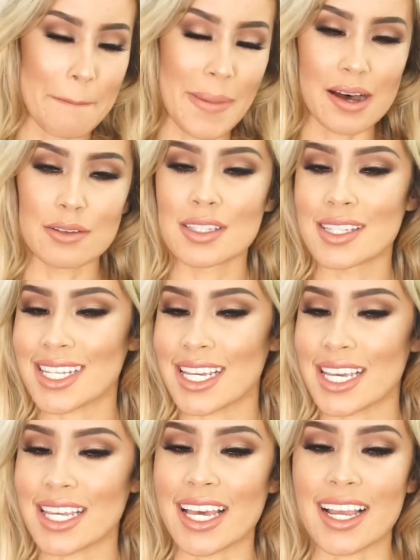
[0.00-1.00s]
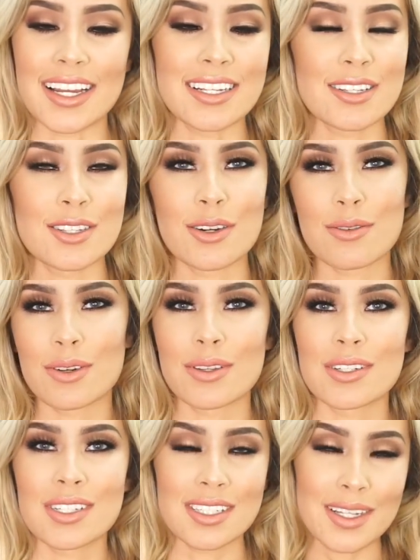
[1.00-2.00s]
bouncy. Like I just don't know,
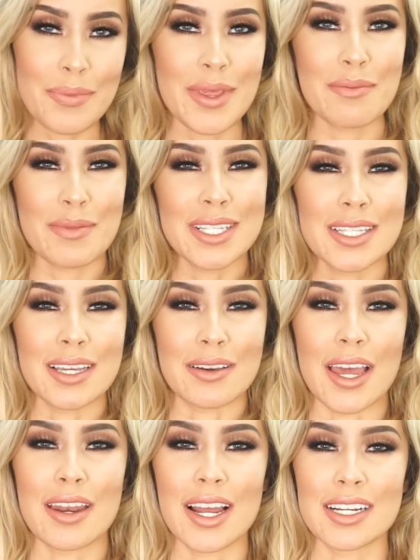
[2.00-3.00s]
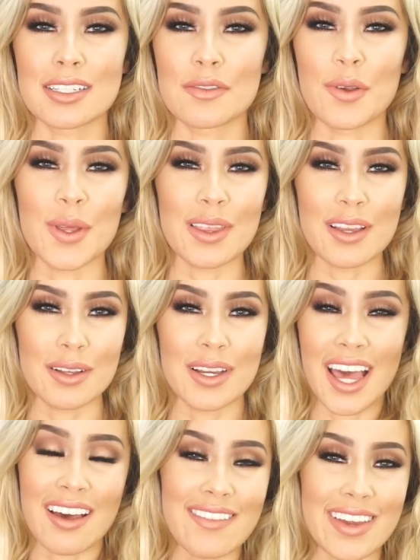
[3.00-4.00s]
there's just something missing and I just feel like they look
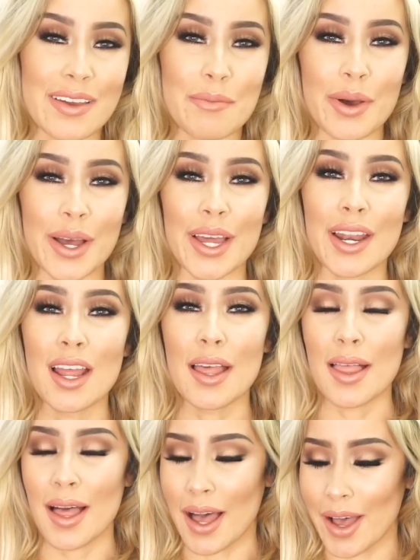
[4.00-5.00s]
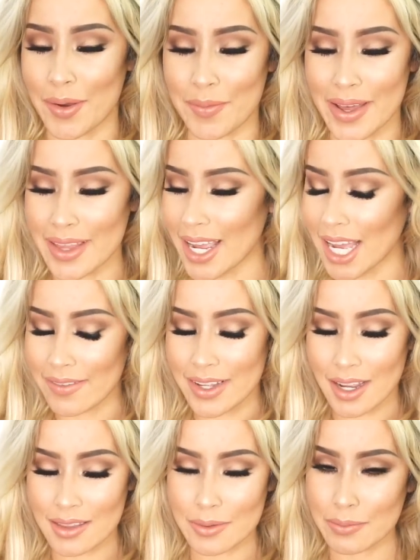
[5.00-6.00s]
heavy, but um, I haven't
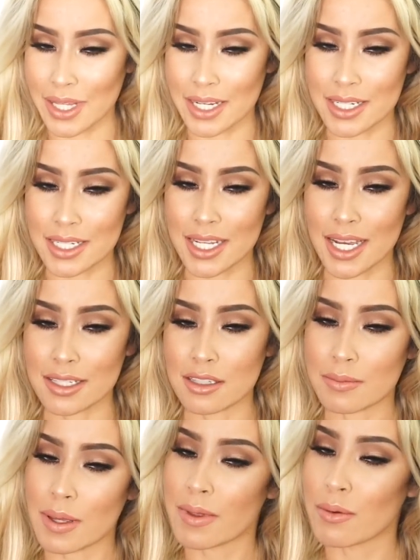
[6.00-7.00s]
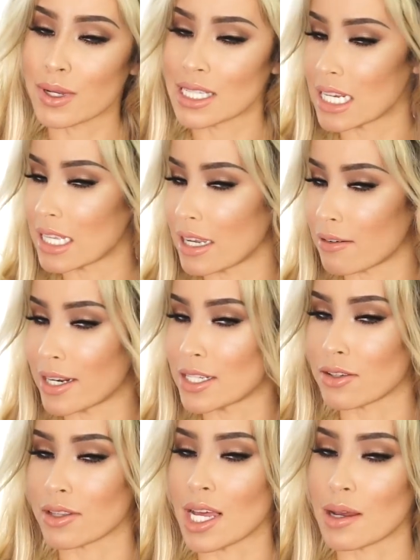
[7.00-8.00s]
gotten them blended yet, so maybe once I like
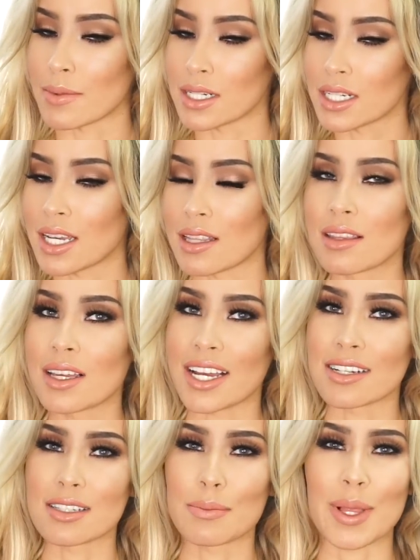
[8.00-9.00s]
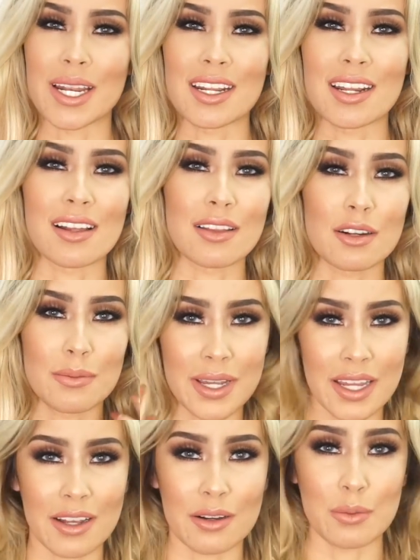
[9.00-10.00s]
razor them and get the edges blended in a little
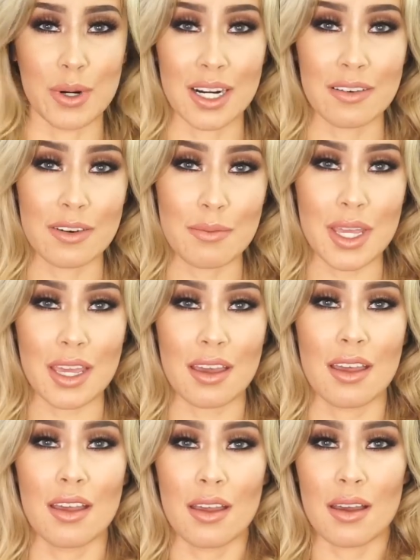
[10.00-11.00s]
bit, it'll work for me.